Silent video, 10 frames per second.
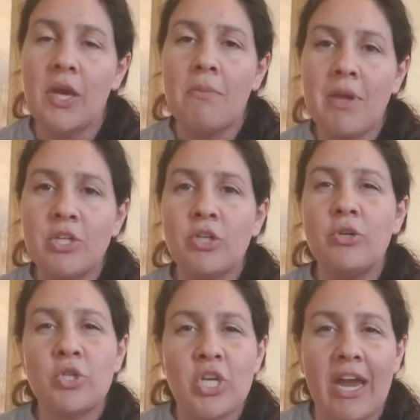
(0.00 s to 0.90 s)
Make sure
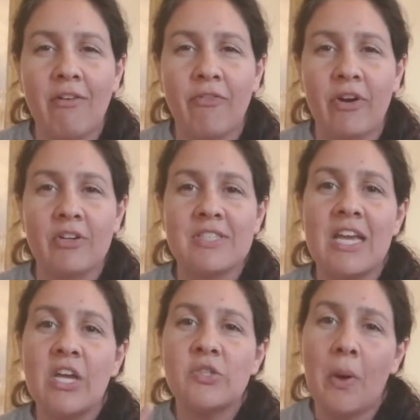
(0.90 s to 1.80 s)
you check first.
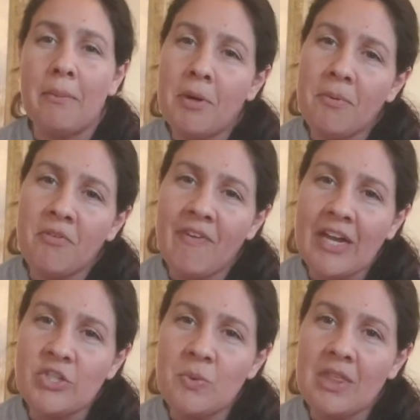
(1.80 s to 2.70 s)
So I'm going to
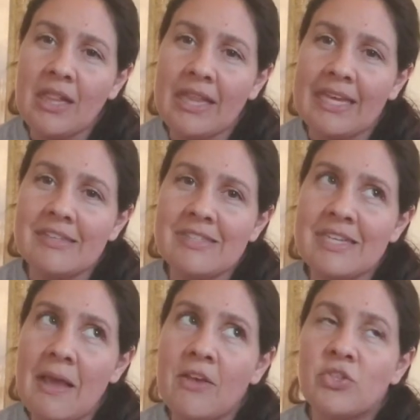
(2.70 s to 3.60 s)
provide you with a list.
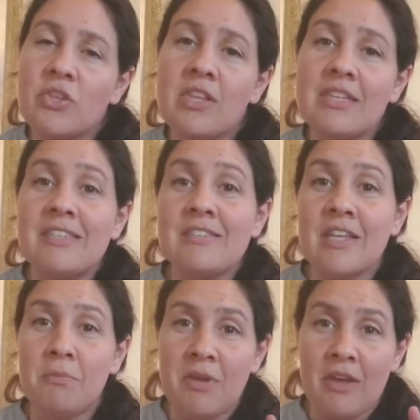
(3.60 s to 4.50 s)
So the list is
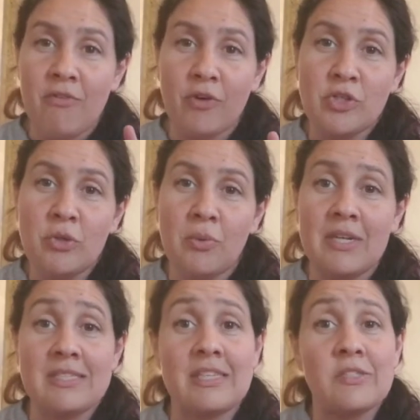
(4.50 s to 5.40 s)
going to be for two
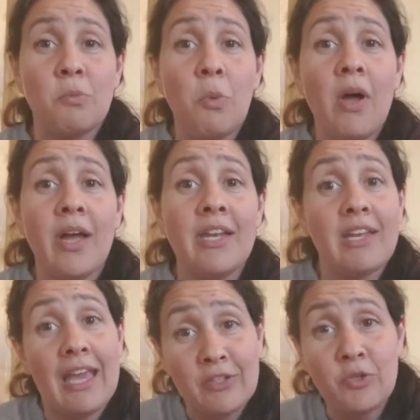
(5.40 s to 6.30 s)
reasons. One, in
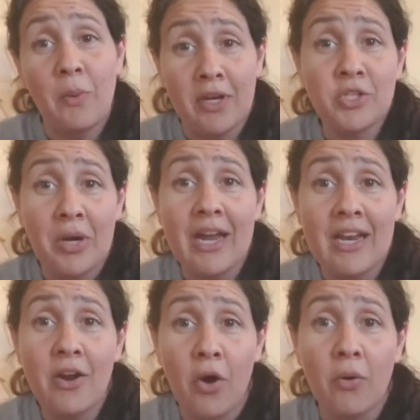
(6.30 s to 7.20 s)
case you want to try it
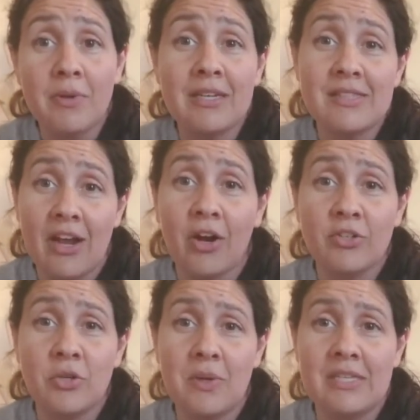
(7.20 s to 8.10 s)
at home because they are
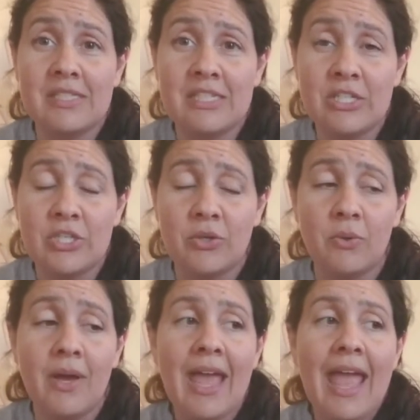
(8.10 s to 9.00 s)
so easy to do.